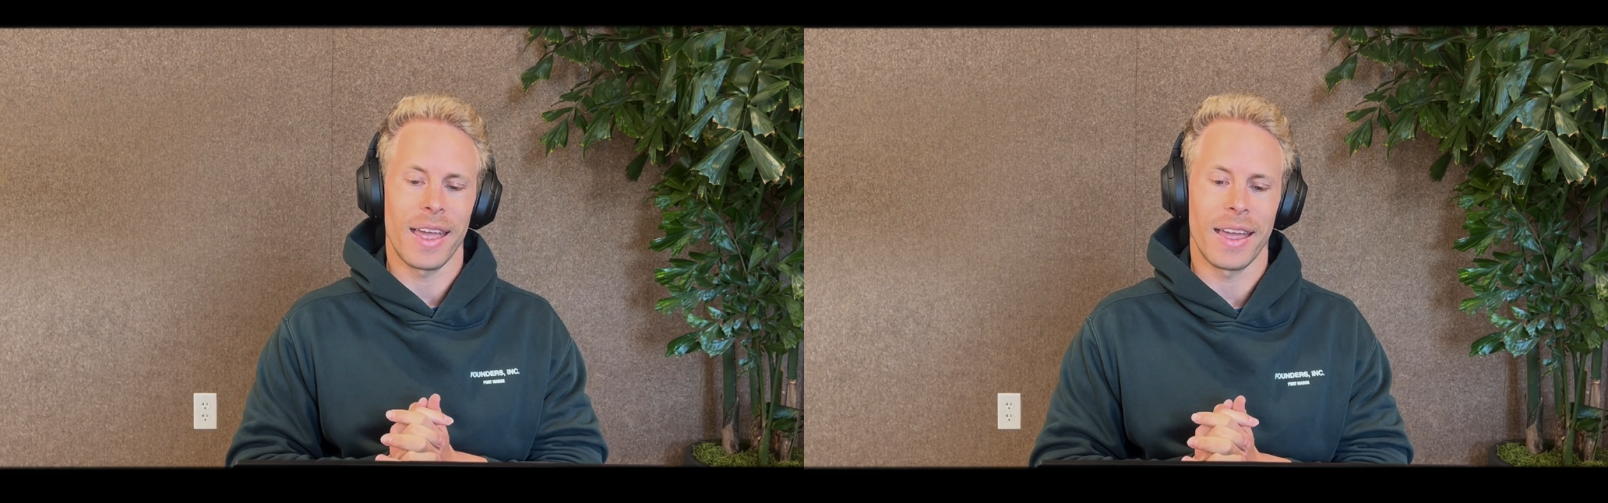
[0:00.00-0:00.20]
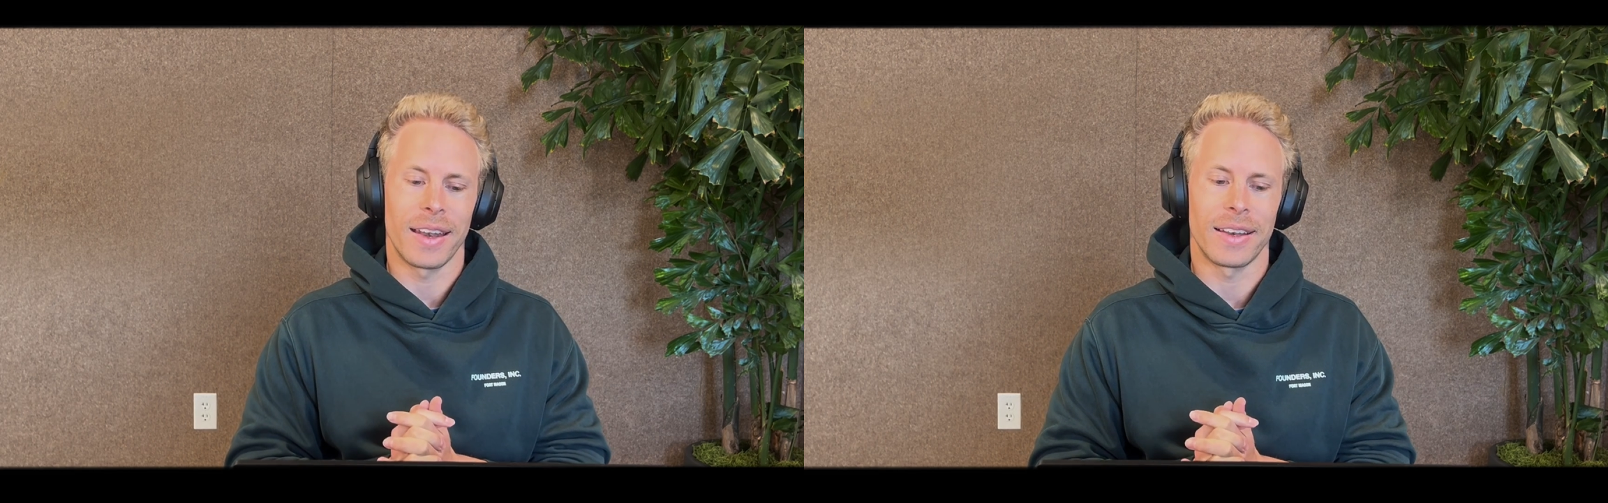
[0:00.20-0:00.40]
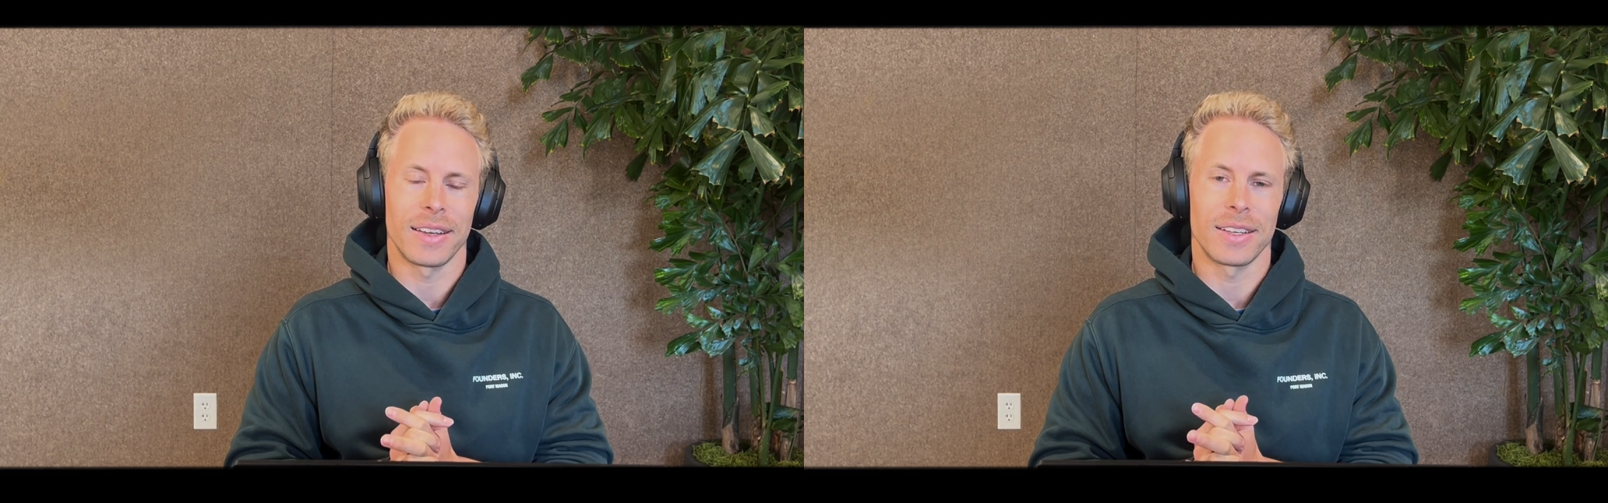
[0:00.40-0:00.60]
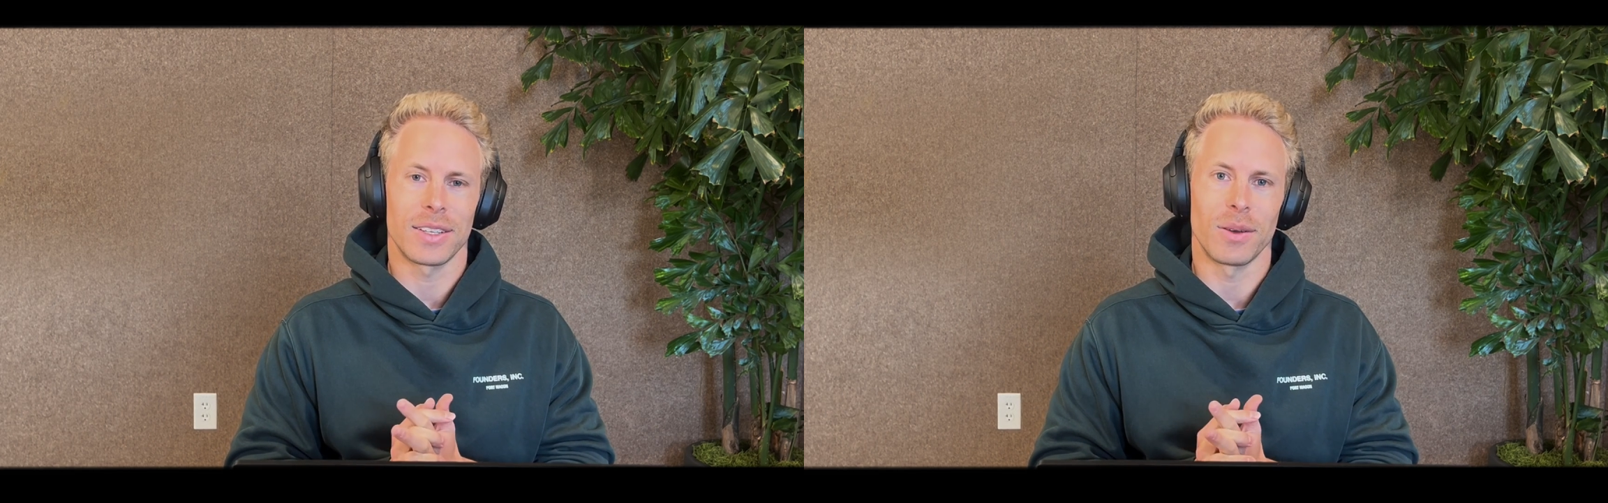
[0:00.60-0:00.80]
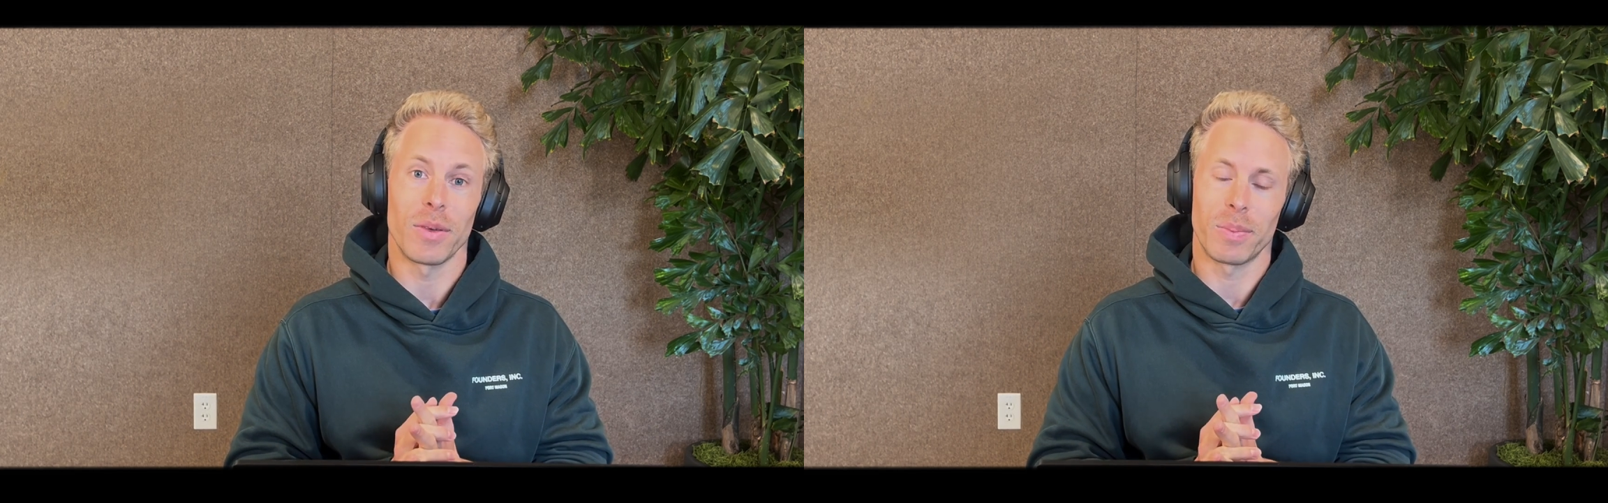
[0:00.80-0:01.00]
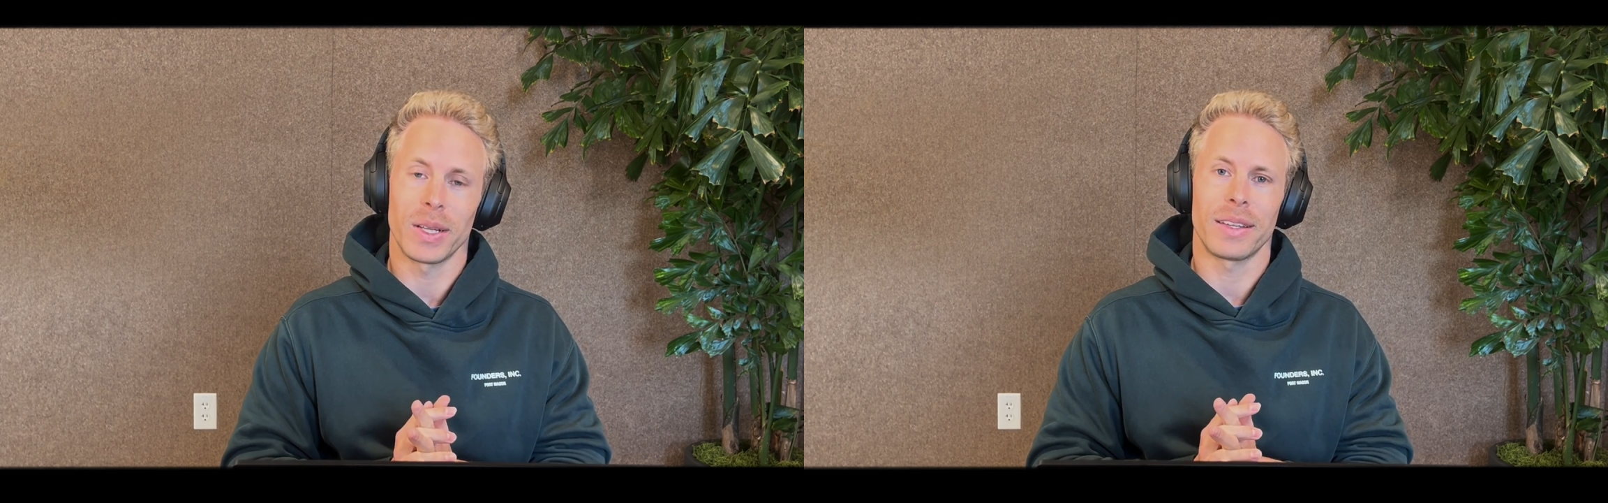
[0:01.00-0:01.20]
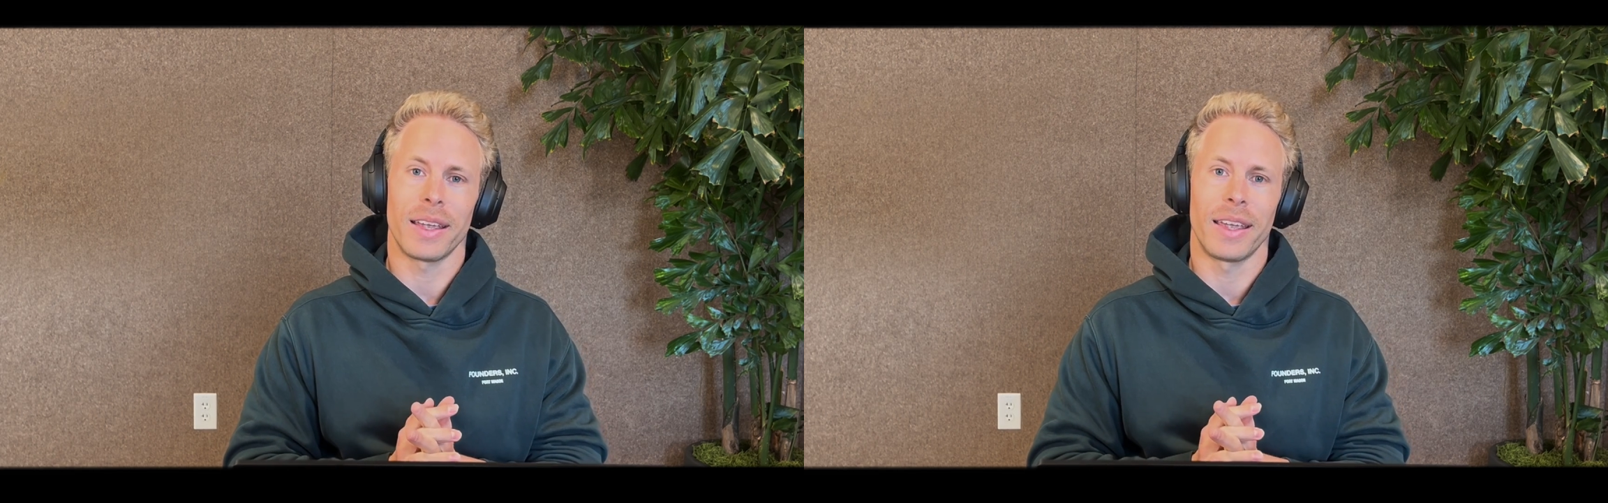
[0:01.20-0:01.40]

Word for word: And so we built